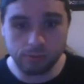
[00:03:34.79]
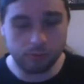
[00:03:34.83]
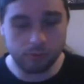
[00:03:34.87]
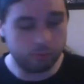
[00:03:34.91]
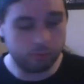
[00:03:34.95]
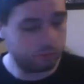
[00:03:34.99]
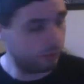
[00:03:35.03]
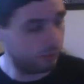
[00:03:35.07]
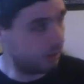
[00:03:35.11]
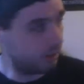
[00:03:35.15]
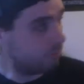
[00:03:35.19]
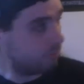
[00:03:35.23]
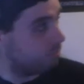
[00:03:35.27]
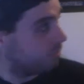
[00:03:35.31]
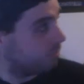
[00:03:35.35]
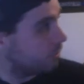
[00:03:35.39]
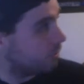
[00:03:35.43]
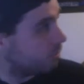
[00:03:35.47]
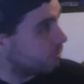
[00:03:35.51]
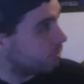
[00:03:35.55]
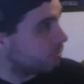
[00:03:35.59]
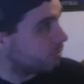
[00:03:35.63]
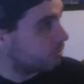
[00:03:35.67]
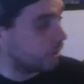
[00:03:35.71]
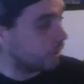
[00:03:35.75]
with the
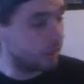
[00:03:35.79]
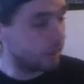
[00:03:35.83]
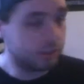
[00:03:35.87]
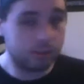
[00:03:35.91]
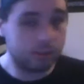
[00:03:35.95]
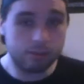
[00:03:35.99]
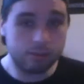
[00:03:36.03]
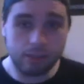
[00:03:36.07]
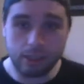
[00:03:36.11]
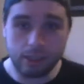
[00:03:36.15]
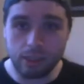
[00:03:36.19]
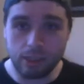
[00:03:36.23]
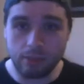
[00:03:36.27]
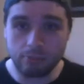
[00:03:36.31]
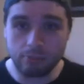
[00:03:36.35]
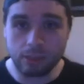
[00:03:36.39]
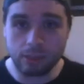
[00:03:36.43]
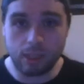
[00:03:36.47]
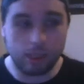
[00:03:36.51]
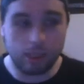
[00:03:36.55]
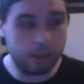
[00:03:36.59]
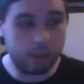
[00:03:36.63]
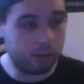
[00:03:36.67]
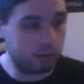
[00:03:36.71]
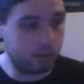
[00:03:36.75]
rest of the games
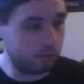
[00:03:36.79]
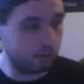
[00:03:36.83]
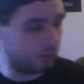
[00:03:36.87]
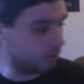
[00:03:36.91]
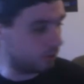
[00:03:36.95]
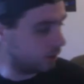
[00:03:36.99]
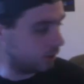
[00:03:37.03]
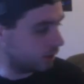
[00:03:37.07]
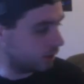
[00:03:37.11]
I own.